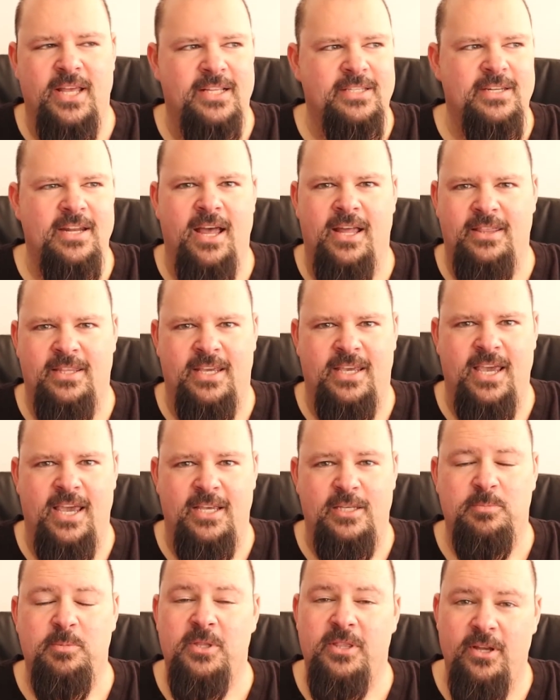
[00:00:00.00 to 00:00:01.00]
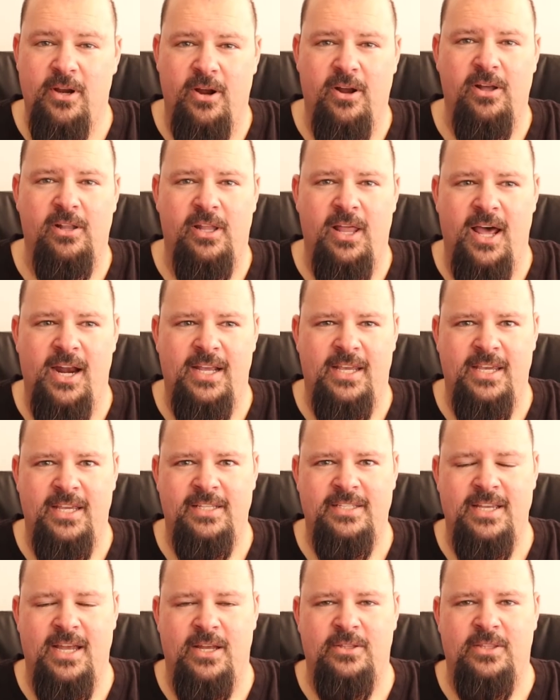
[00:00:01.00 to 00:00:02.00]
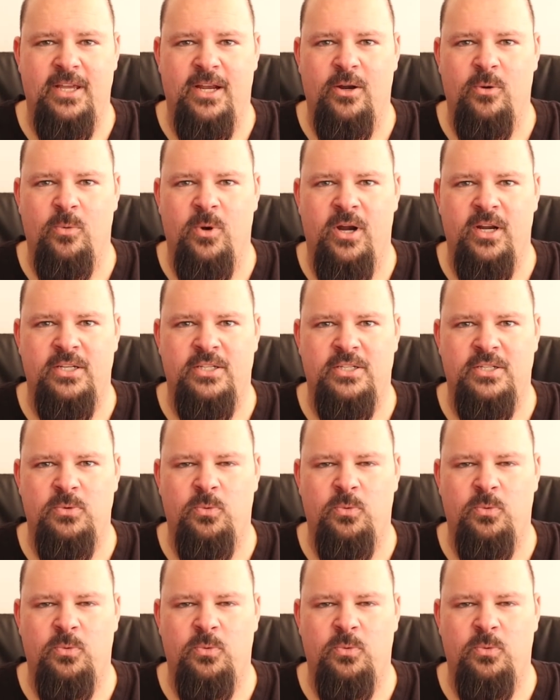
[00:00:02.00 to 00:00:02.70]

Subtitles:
That's not the case. But there are a lot of kids out there where